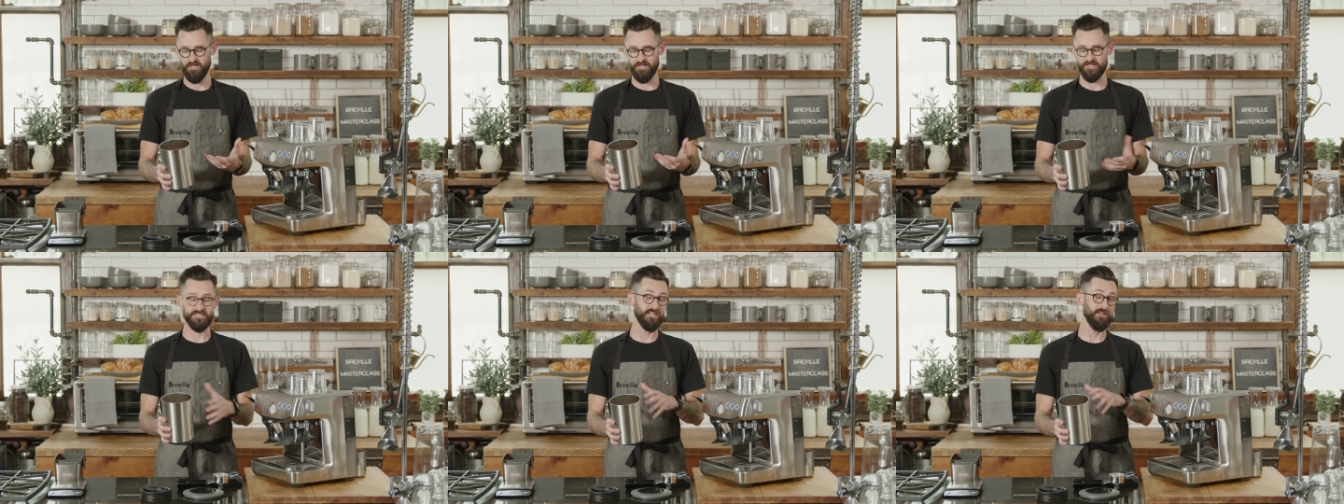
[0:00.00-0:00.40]

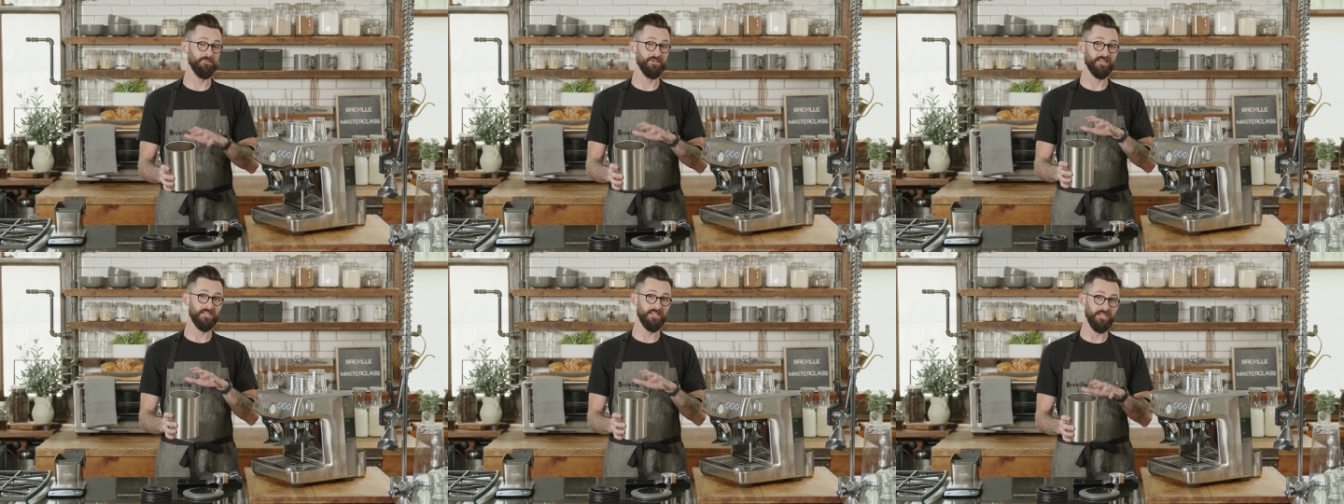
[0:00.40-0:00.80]
That's gonna
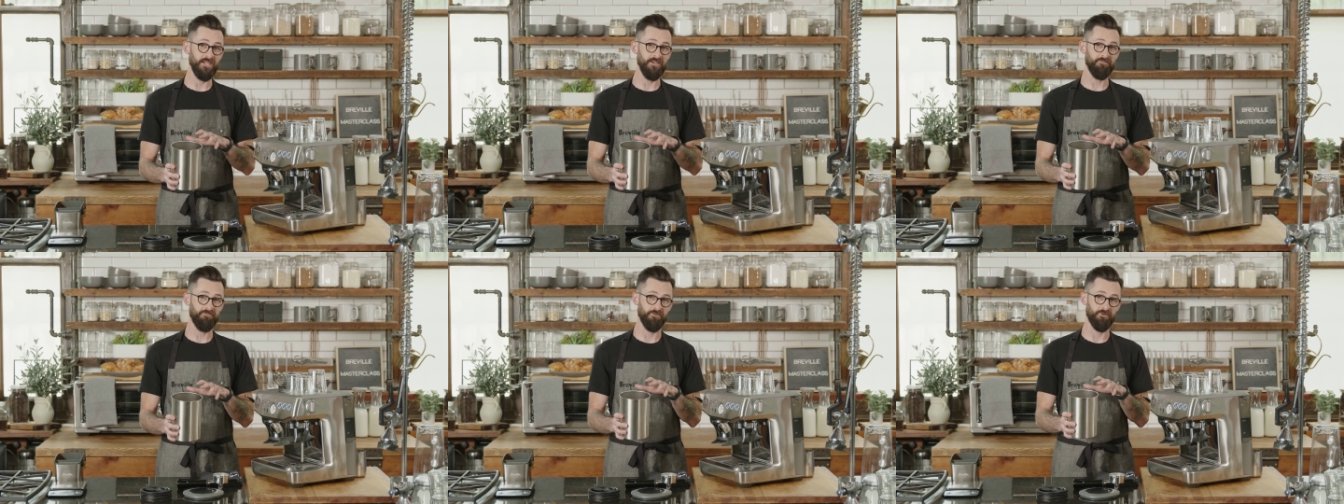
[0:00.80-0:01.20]
be
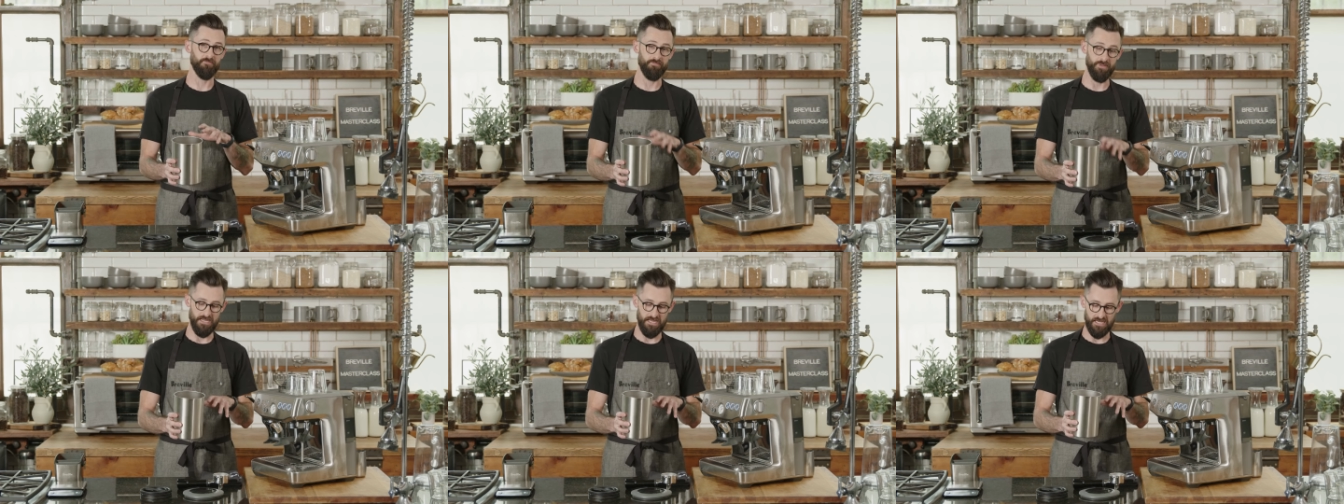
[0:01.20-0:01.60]
key for
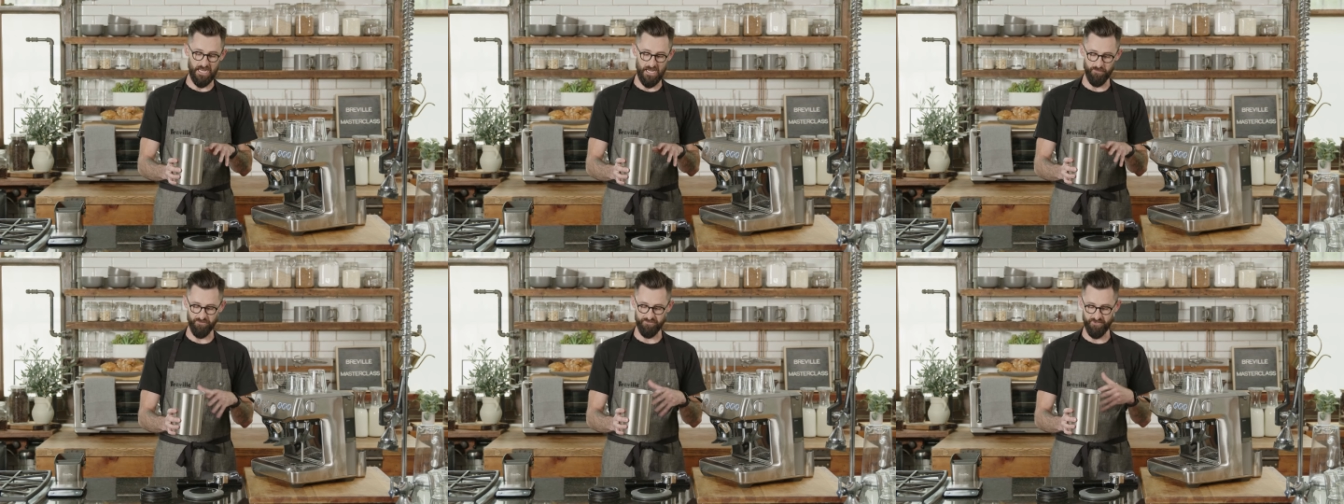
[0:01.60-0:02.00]
being
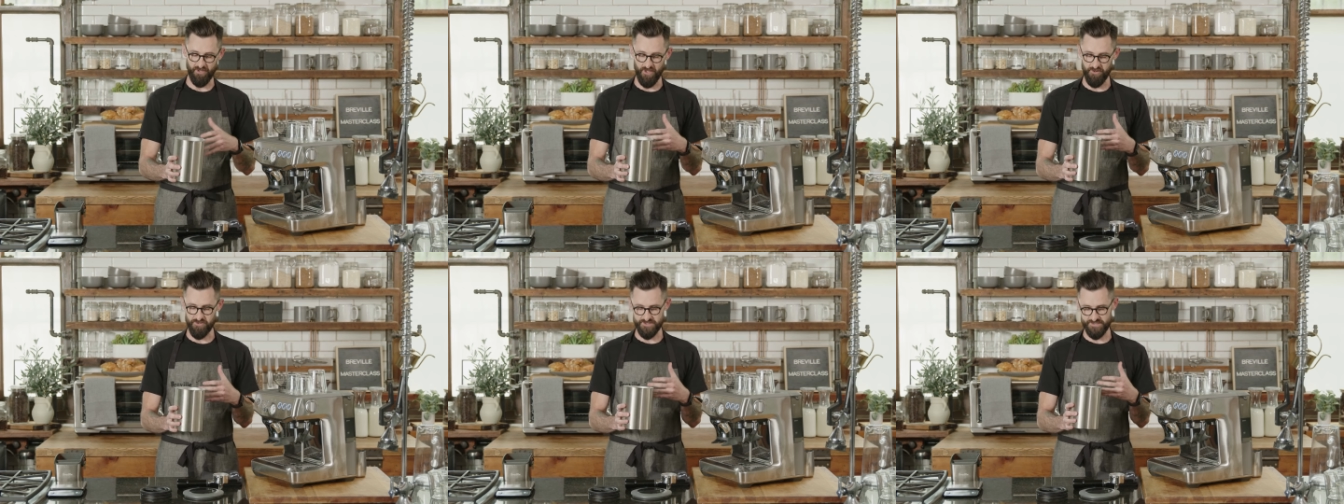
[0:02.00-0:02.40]
able to
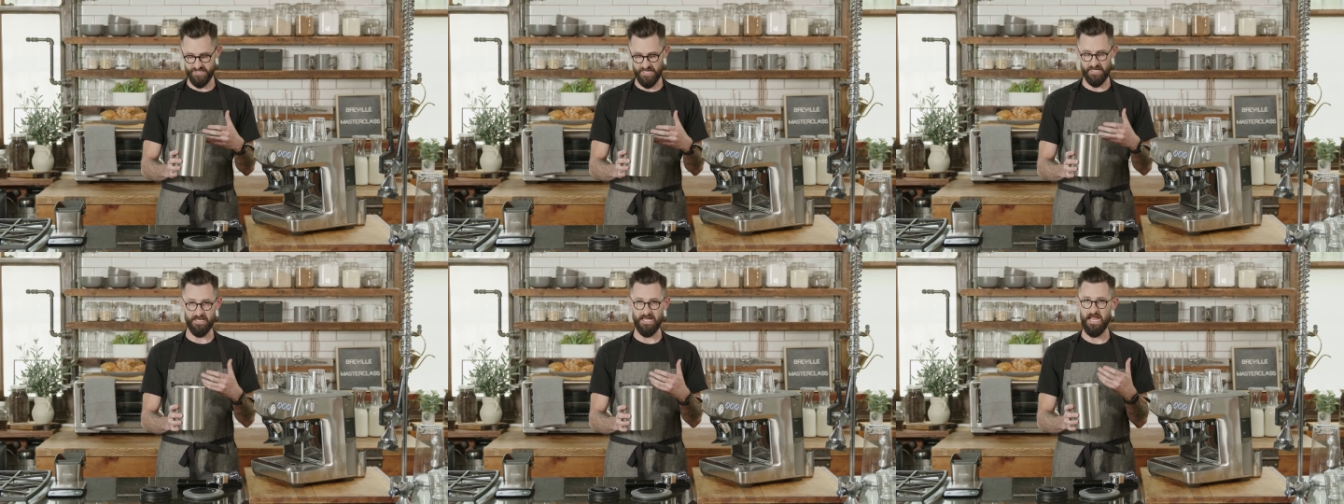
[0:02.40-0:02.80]

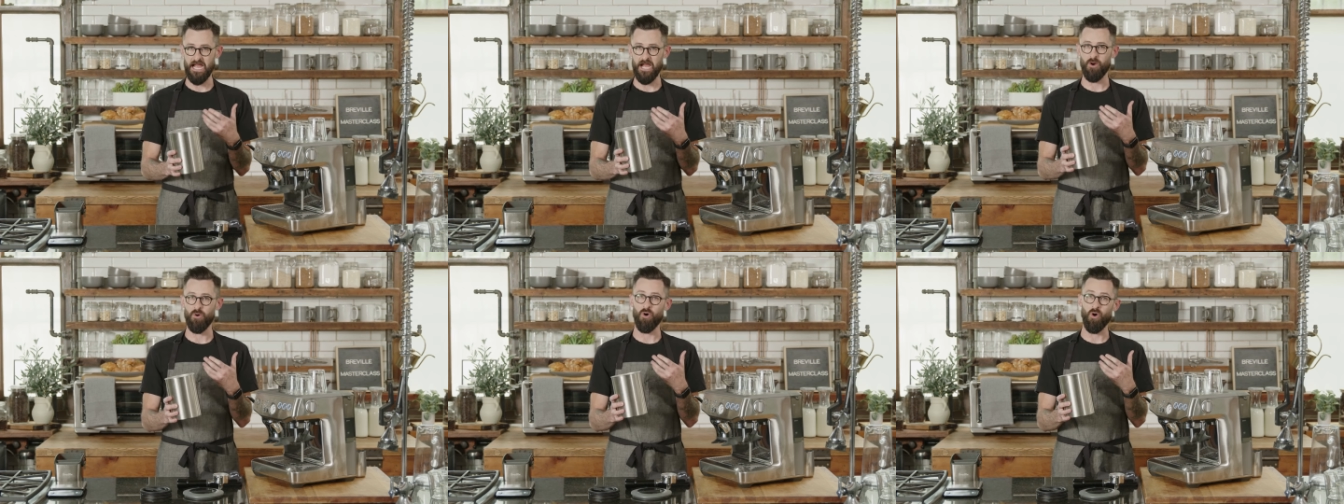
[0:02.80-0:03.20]
understand
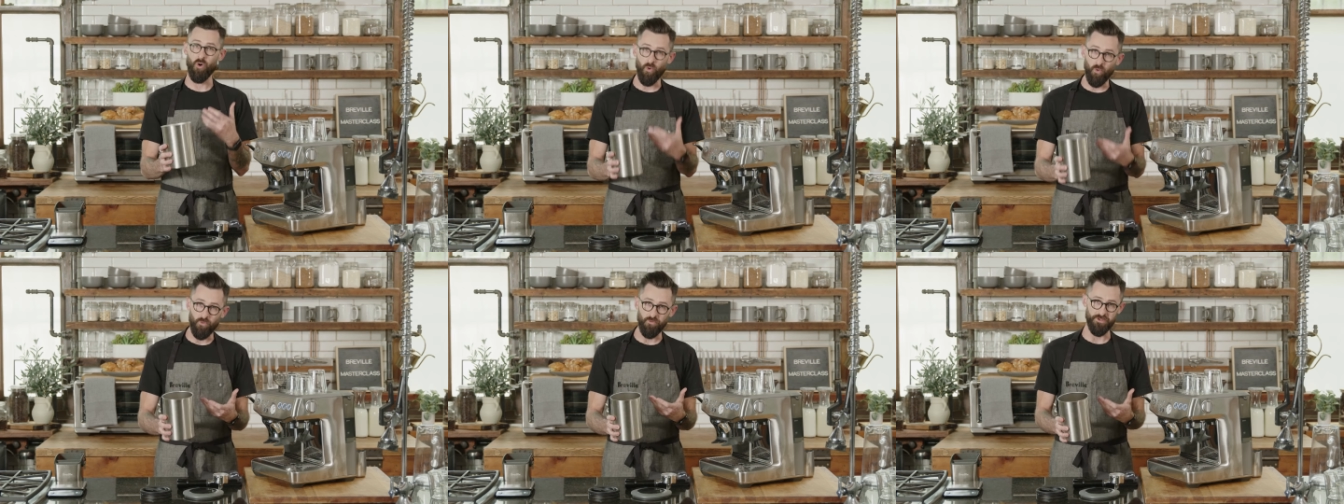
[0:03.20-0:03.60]
how
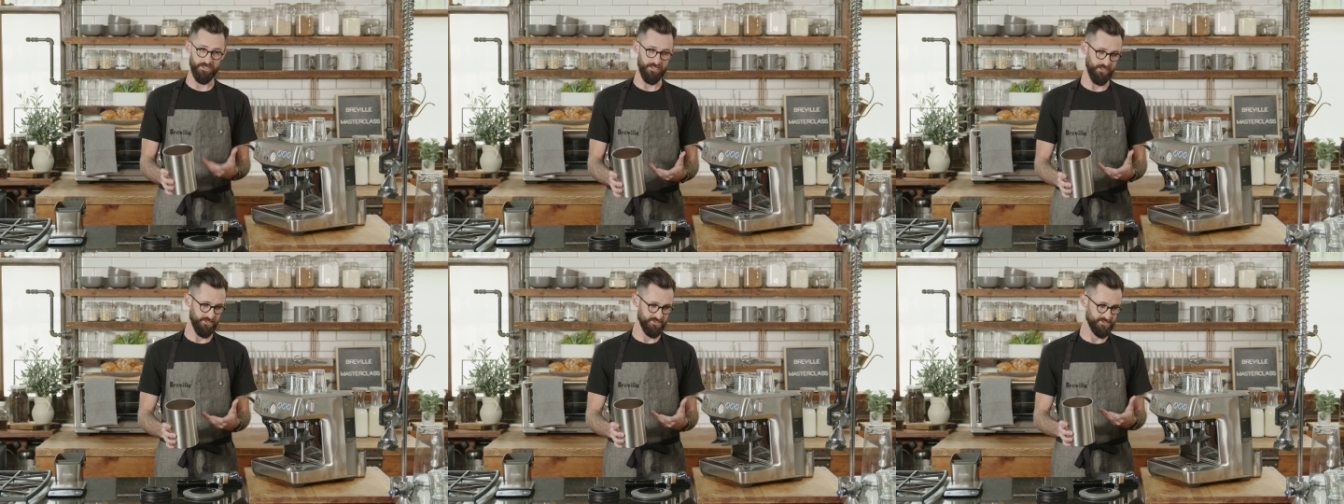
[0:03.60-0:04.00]
old
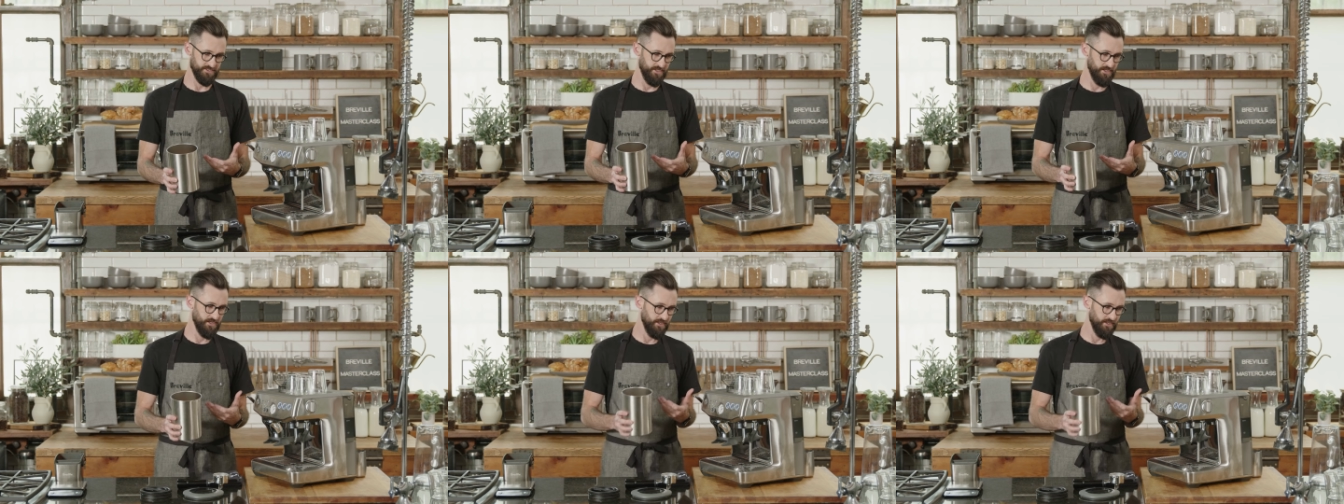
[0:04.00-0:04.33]
it is.